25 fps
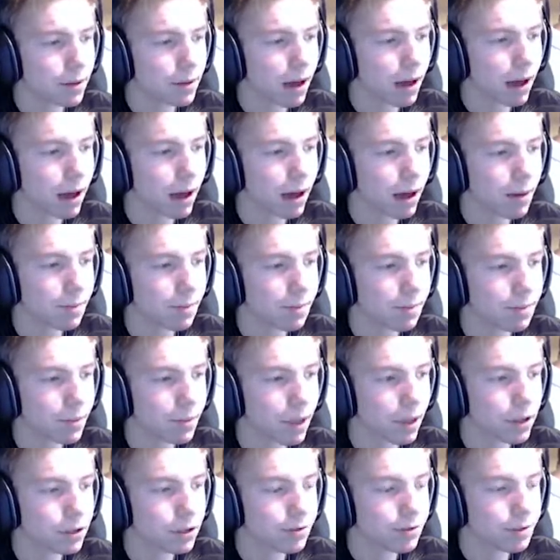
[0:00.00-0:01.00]
um,
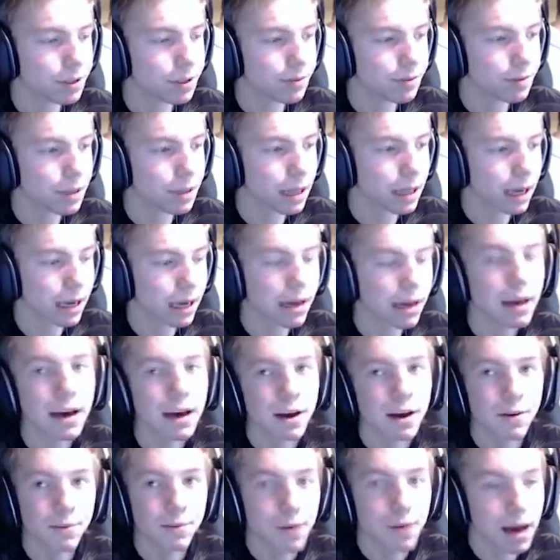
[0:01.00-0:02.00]
do it with a
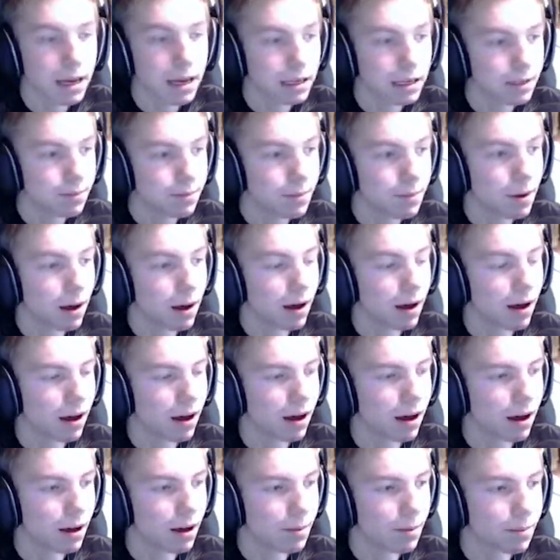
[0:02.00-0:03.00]
random
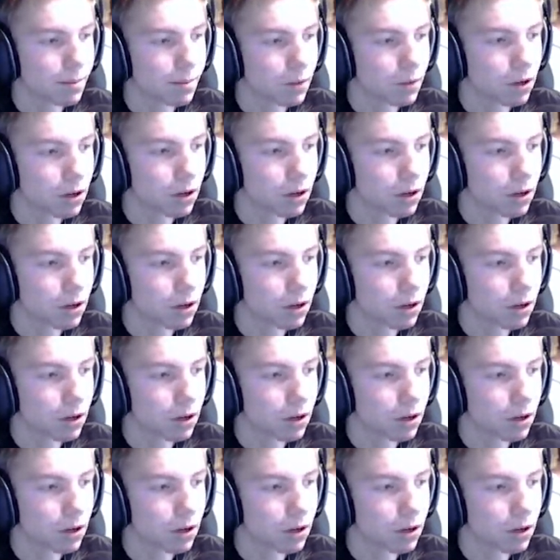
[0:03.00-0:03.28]
um,